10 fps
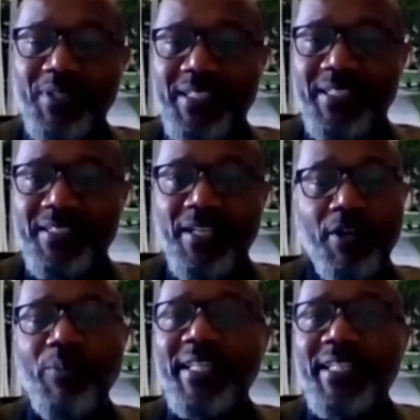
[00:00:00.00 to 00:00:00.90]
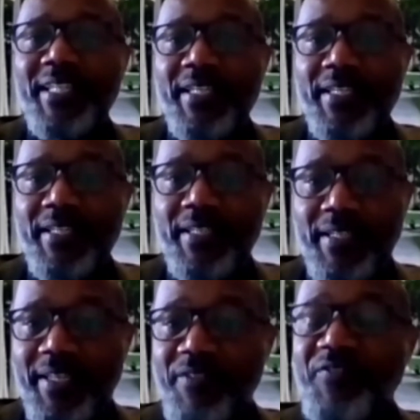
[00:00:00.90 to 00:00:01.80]
helped us when the
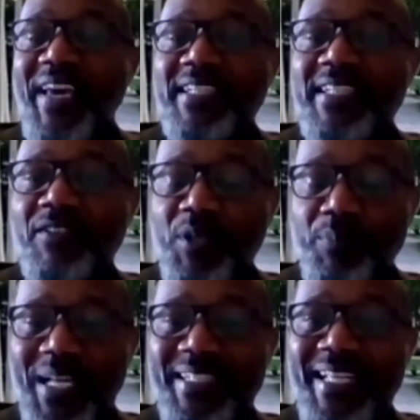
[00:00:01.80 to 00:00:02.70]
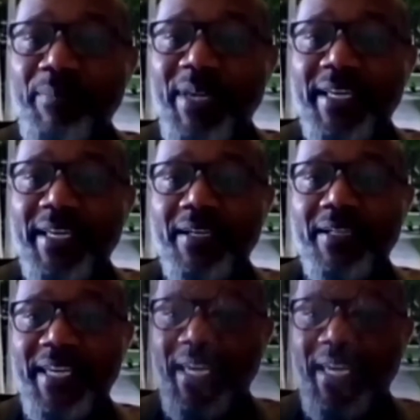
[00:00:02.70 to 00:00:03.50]
effects of the pandemic